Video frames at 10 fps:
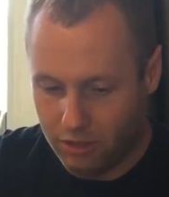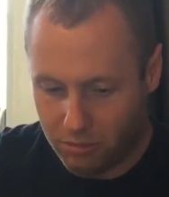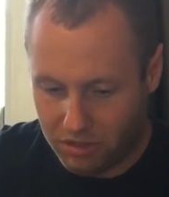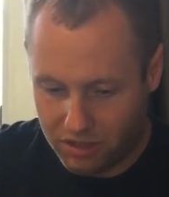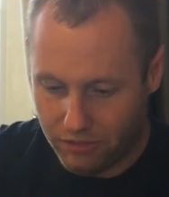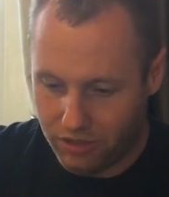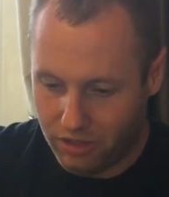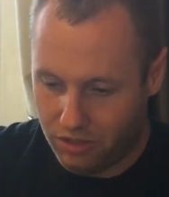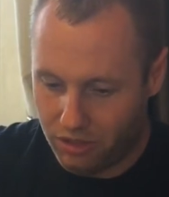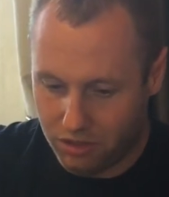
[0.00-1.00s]
to be 7
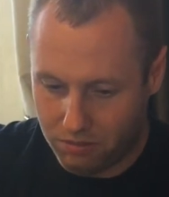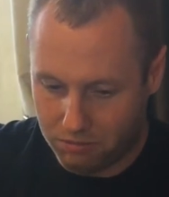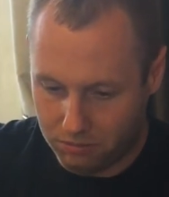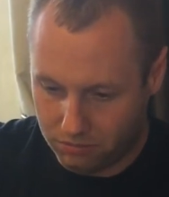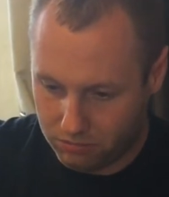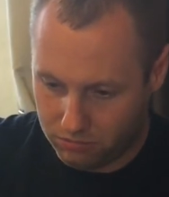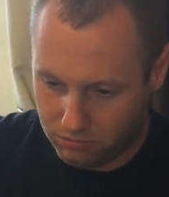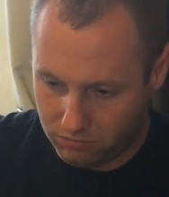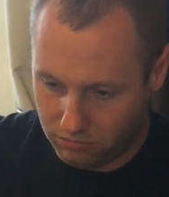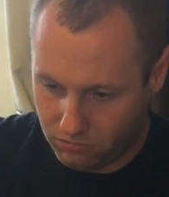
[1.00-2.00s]
inches,
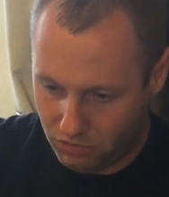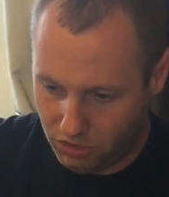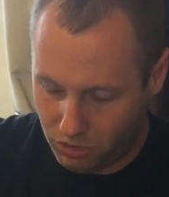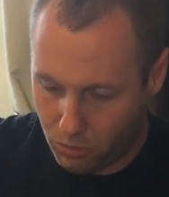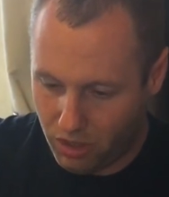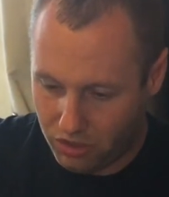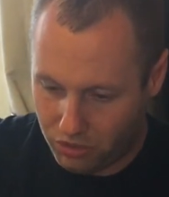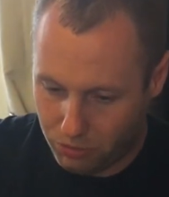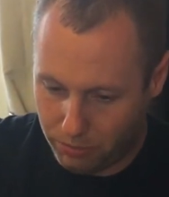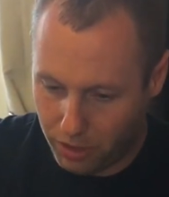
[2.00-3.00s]
which is quite
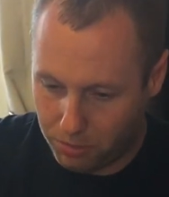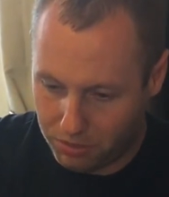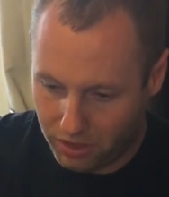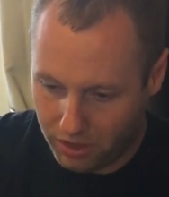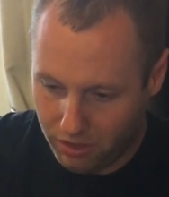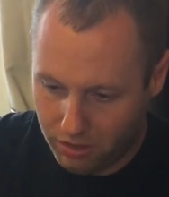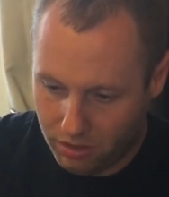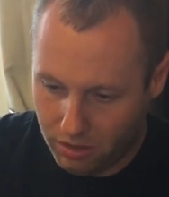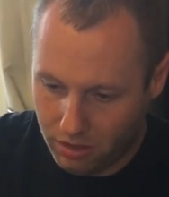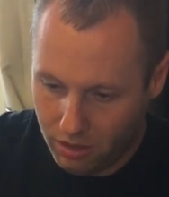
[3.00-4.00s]
short, people say.
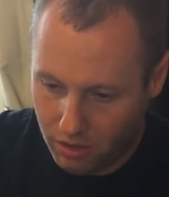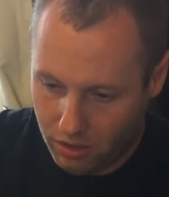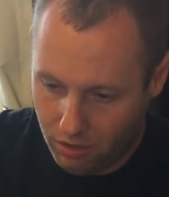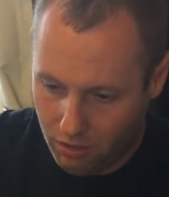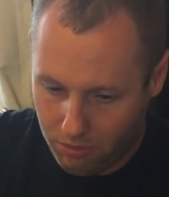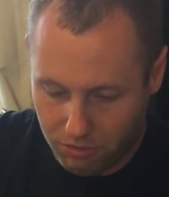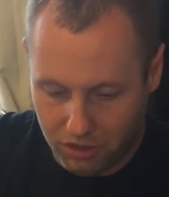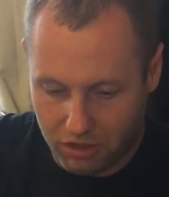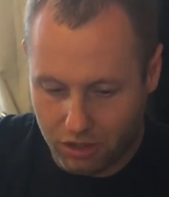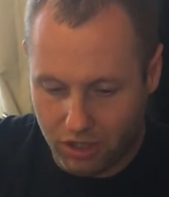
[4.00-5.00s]
The
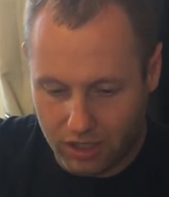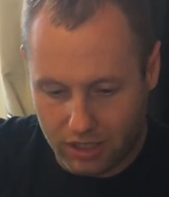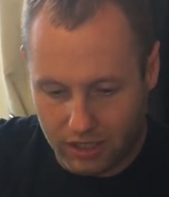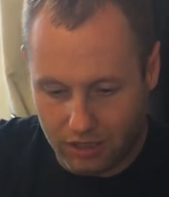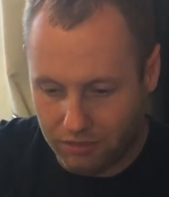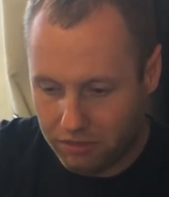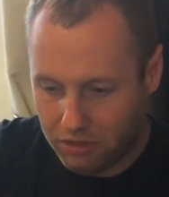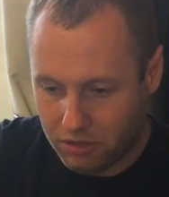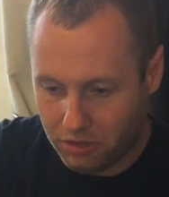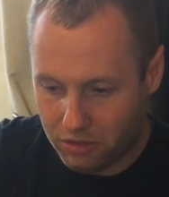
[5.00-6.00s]
reason I like it that length
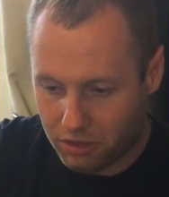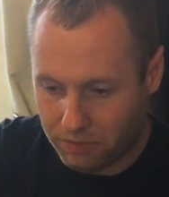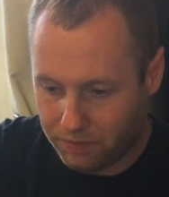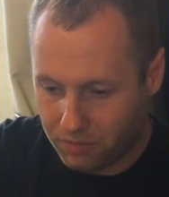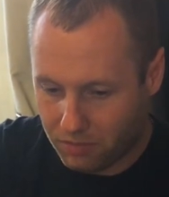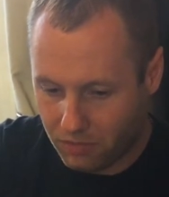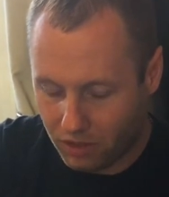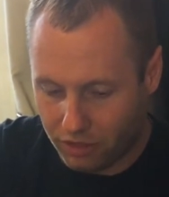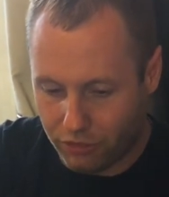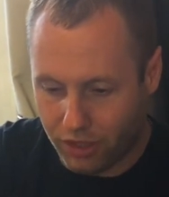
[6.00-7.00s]
is because
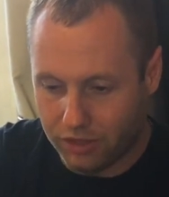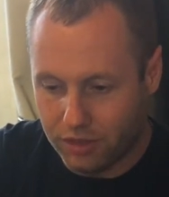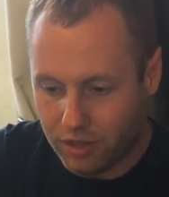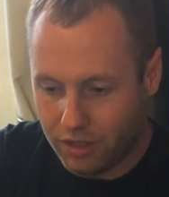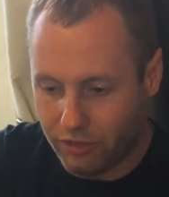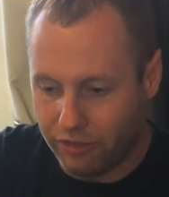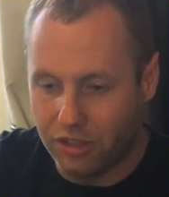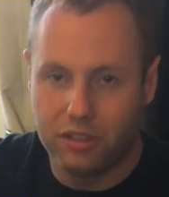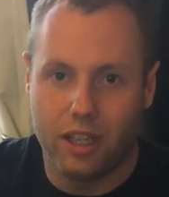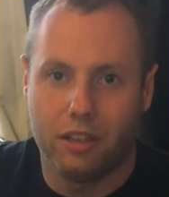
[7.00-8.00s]
I find if a
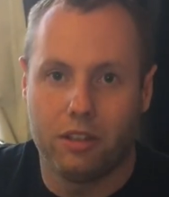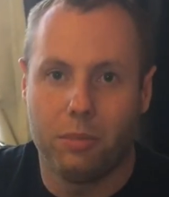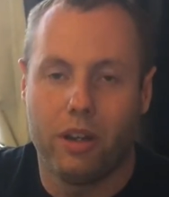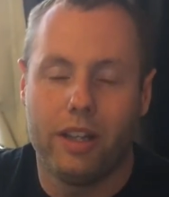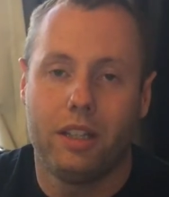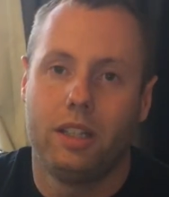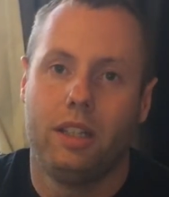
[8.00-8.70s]
fish takes a bite,